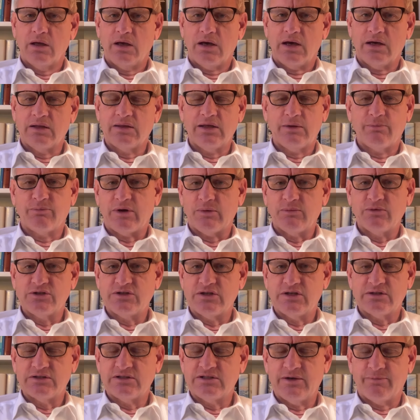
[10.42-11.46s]
I think Prime
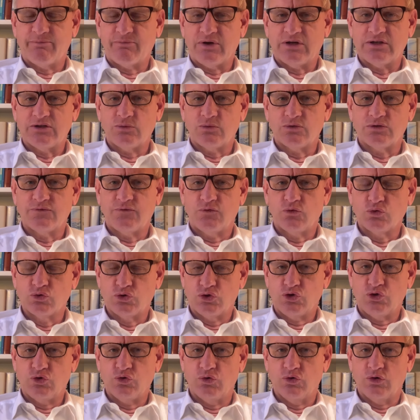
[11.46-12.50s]
Minister Tsipras was
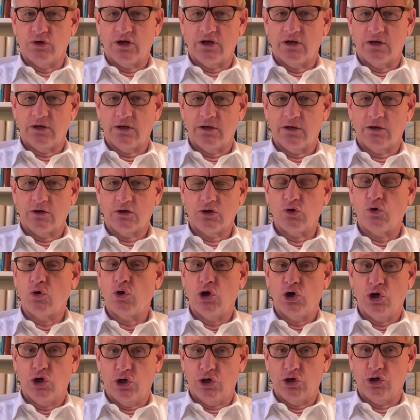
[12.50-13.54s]
forced to go
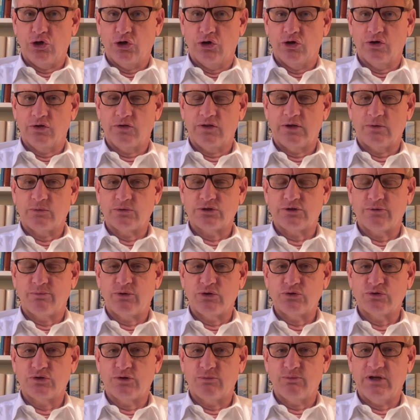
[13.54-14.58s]
earlier. There were
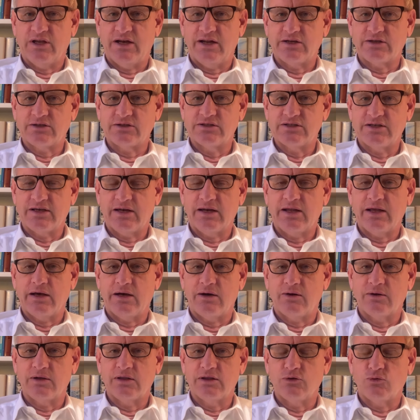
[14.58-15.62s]
supposed to be elections
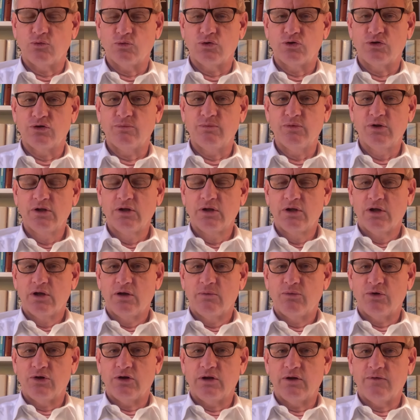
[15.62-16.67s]
anyhow in the autumn.
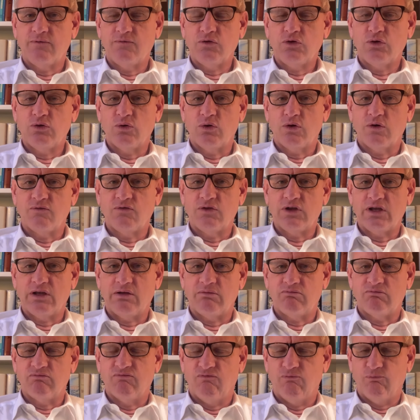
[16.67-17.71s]
But in view of the
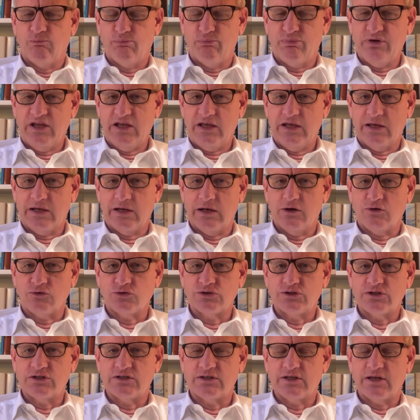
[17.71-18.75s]
big
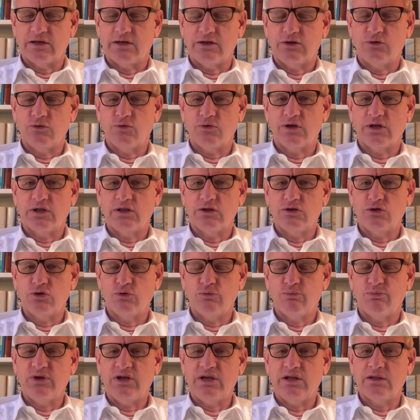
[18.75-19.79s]
losses that he took in the
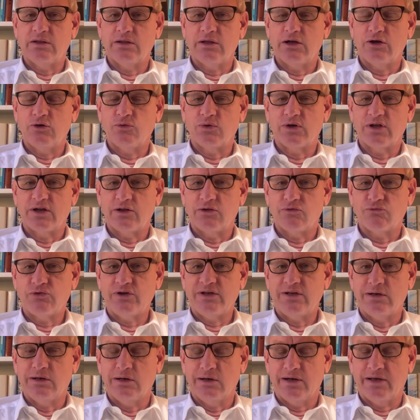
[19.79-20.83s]
European, the local and
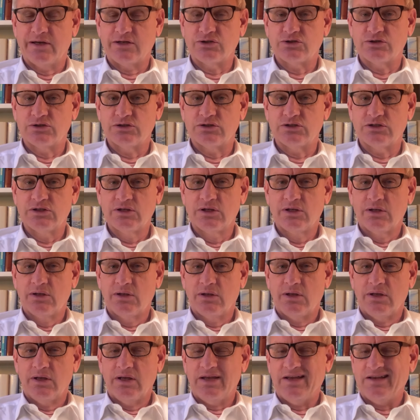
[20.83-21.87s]
regional elections,
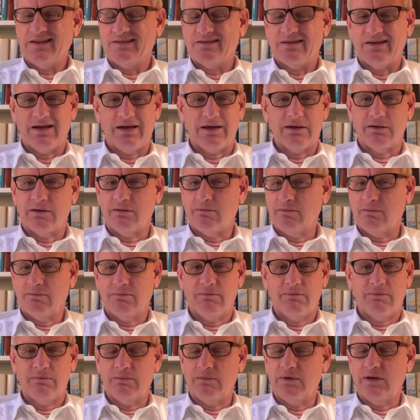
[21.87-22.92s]
he said,
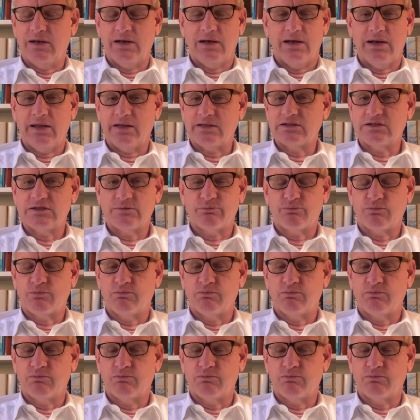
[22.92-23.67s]
let's